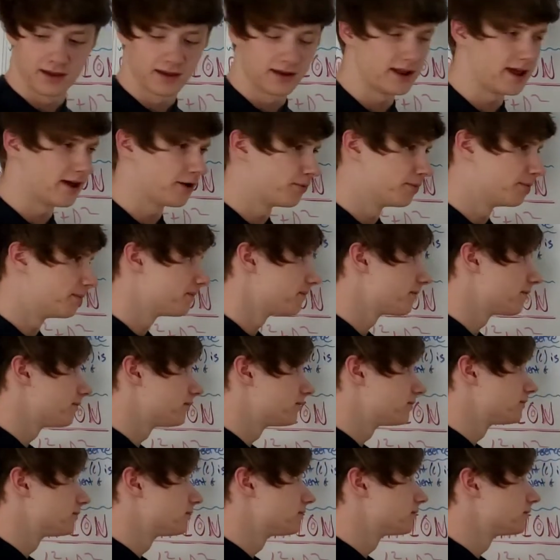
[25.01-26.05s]
Now,
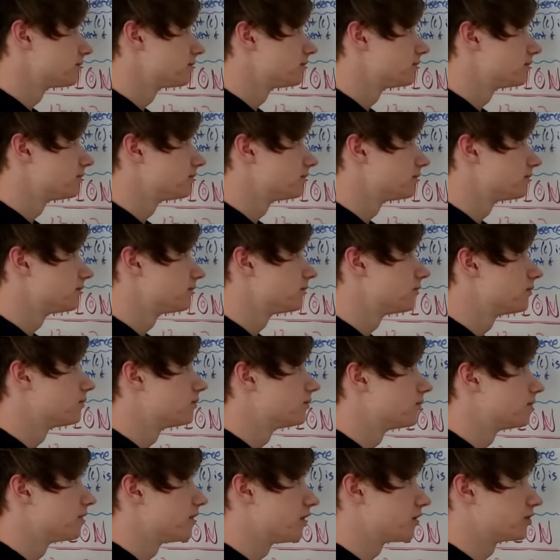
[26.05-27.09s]

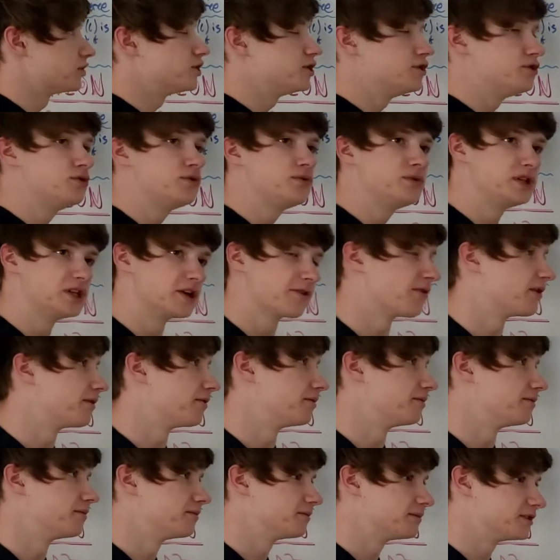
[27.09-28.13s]
there are two
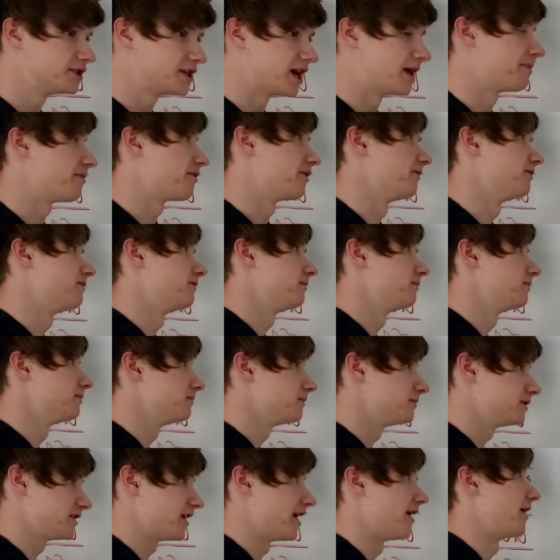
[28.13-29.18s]
different types of
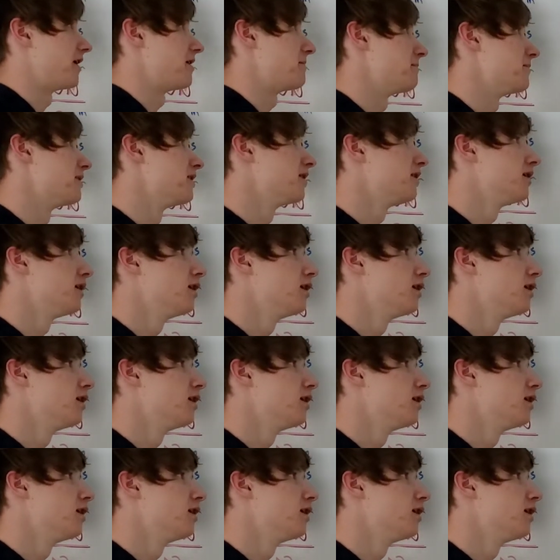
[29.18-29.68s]
time.